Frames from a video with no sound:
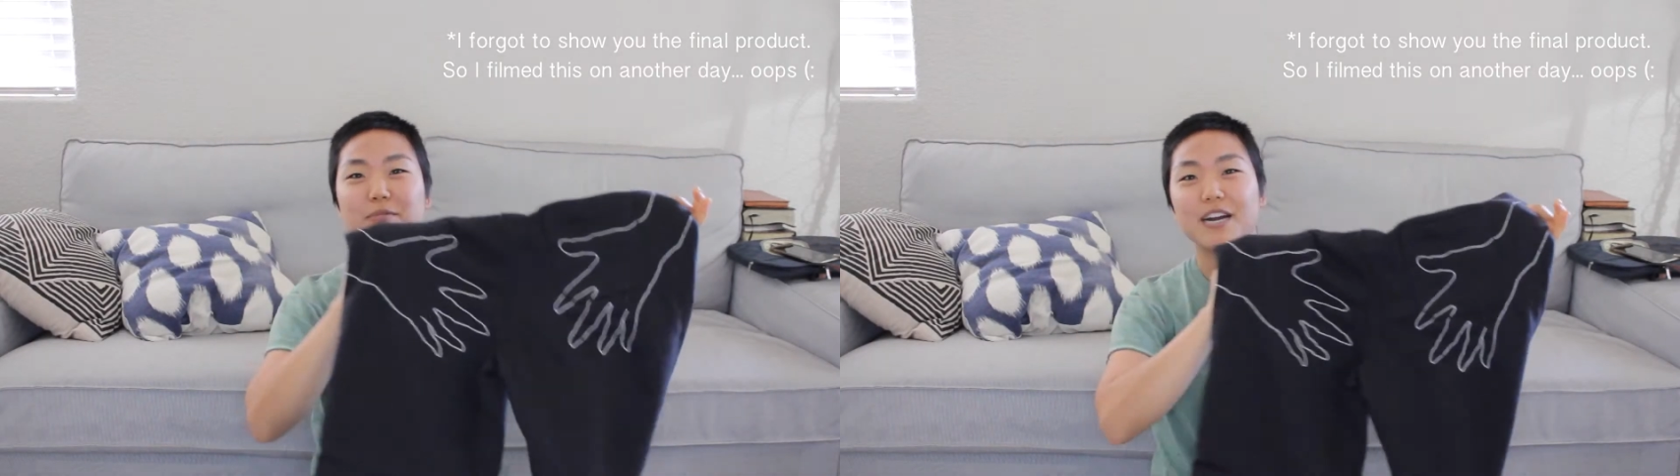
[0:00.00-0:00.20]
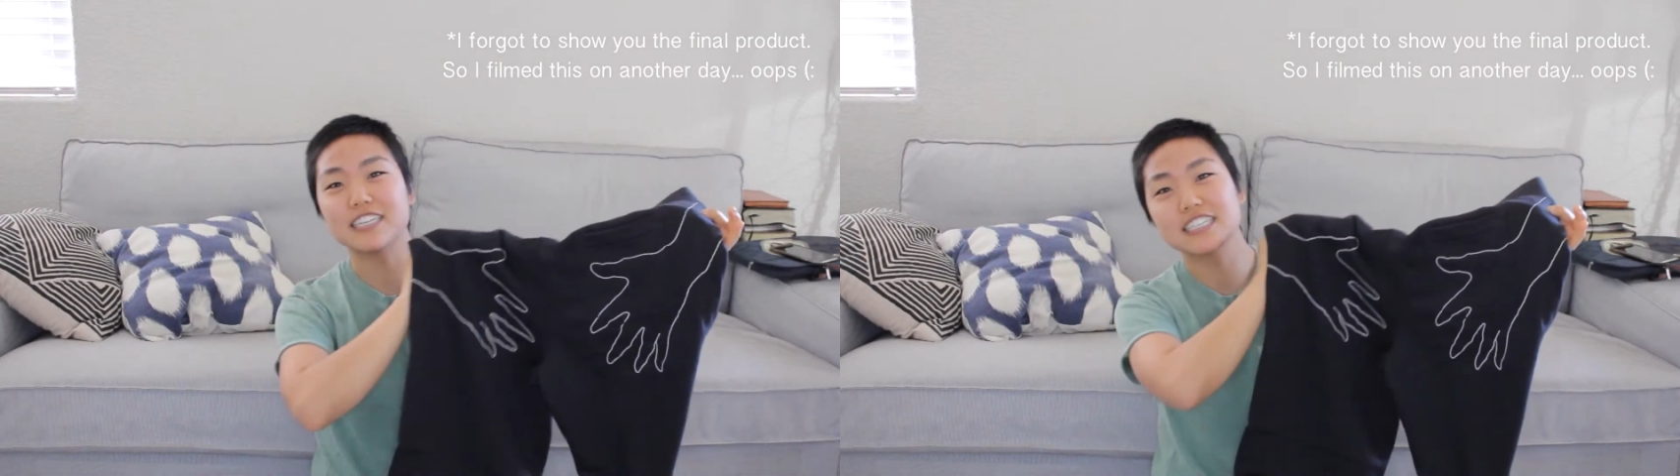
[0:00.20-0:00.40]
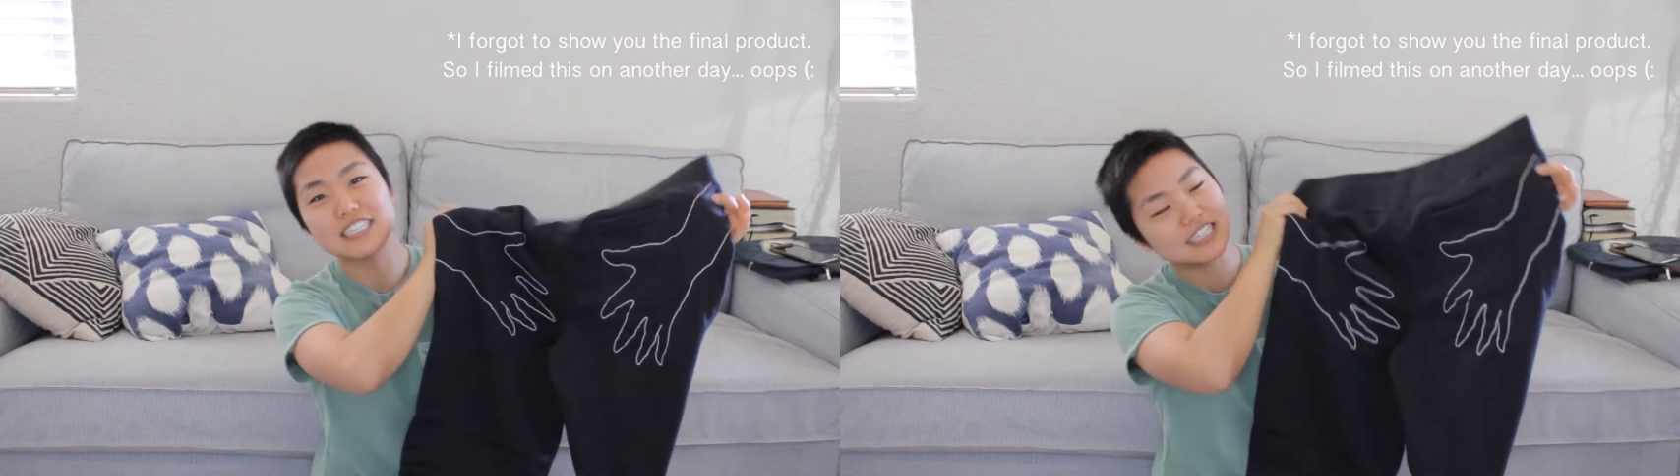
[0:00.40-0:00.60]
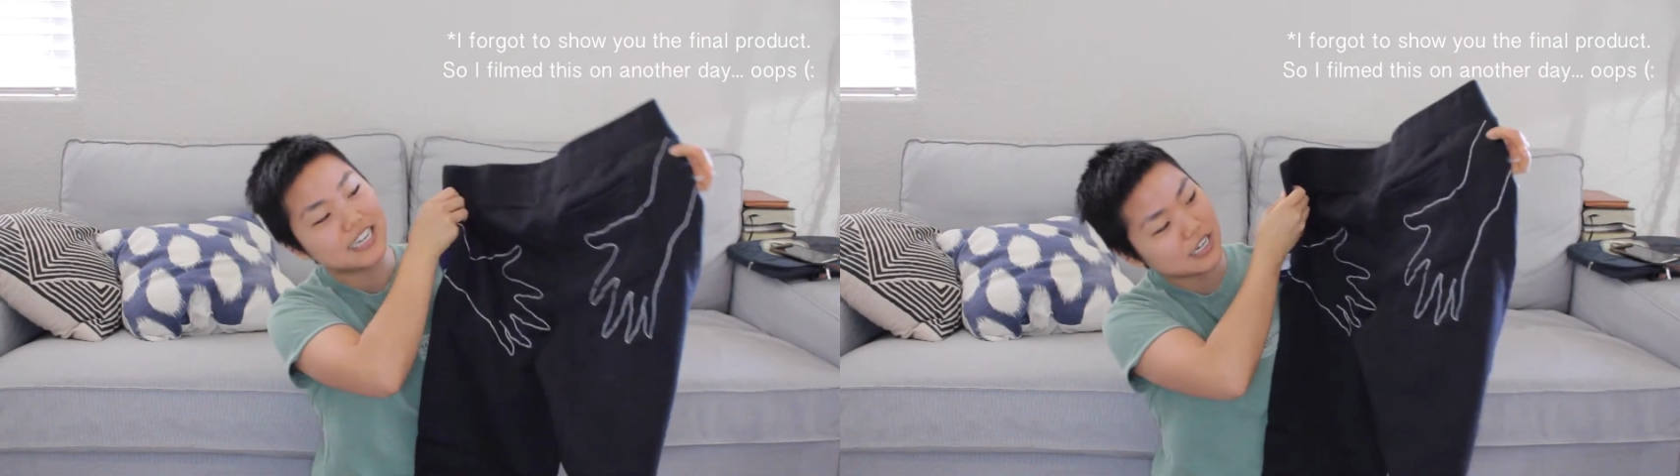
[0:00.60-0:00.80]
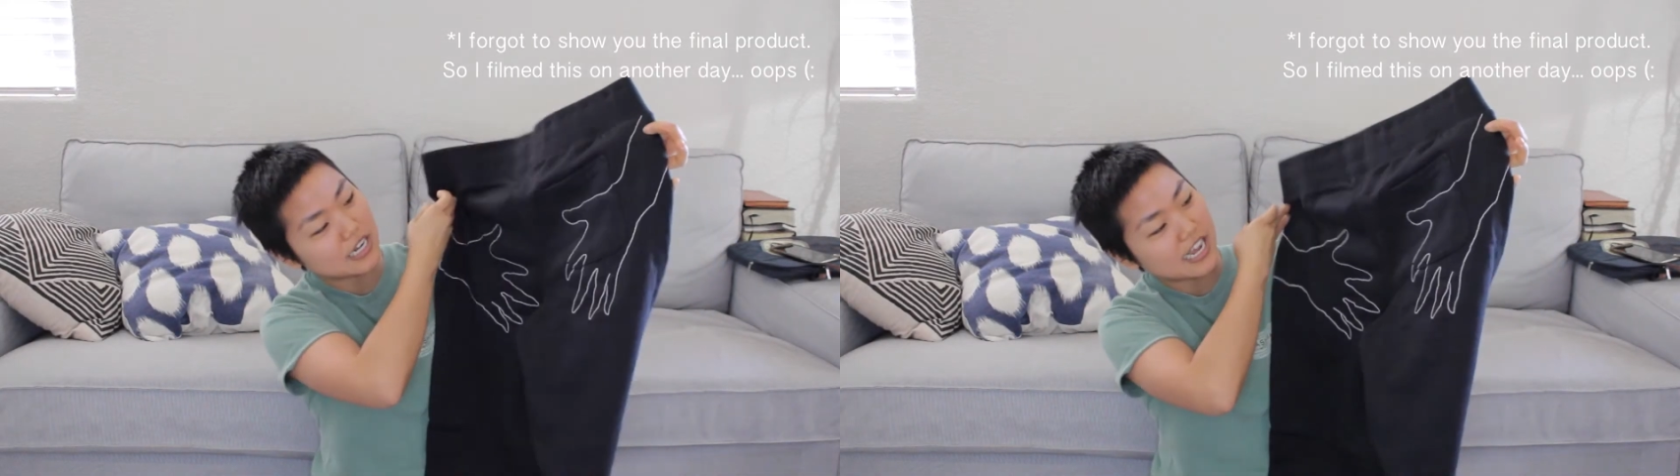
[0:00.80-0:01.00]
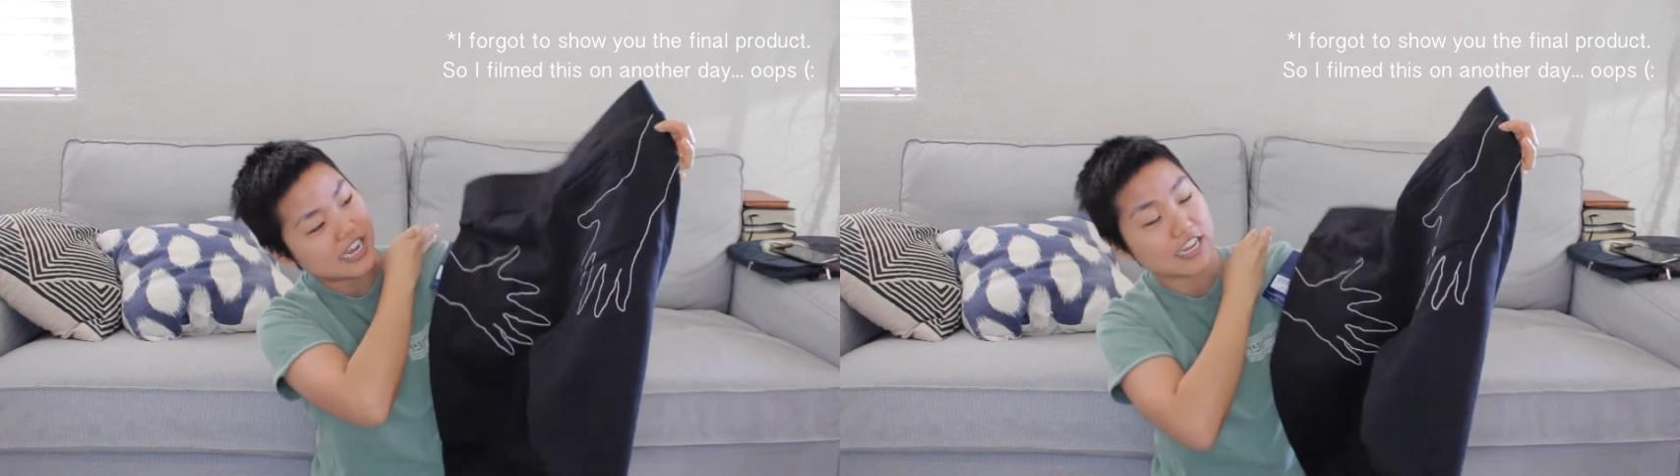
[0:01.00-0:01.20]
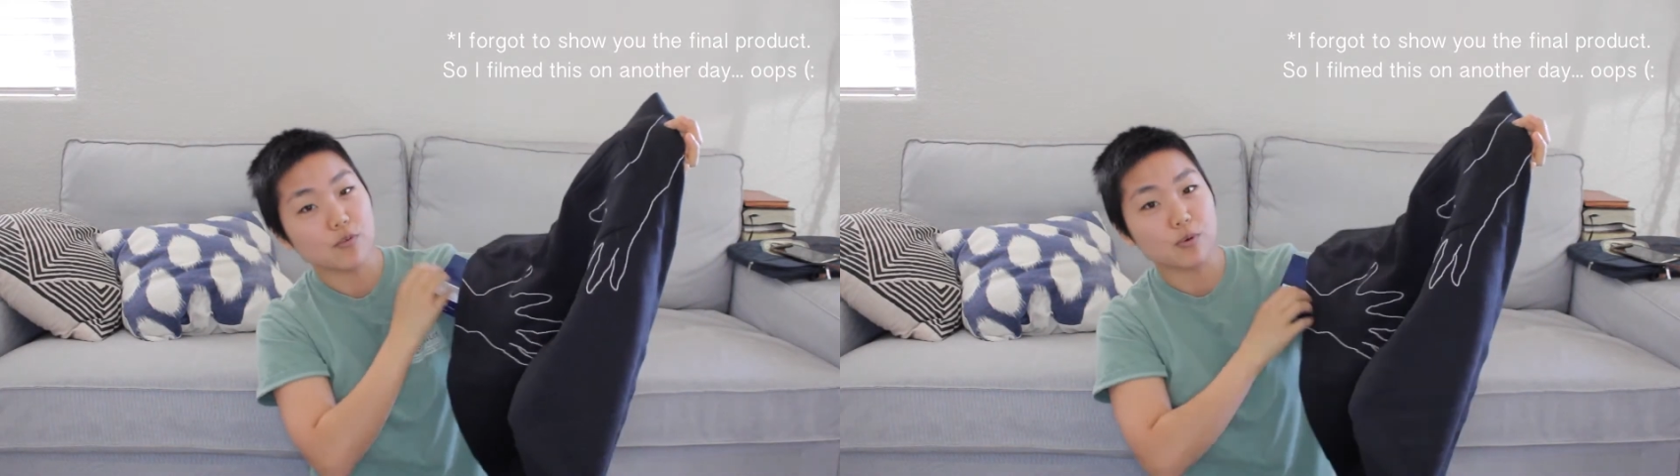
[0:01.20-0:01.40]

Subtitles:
product that I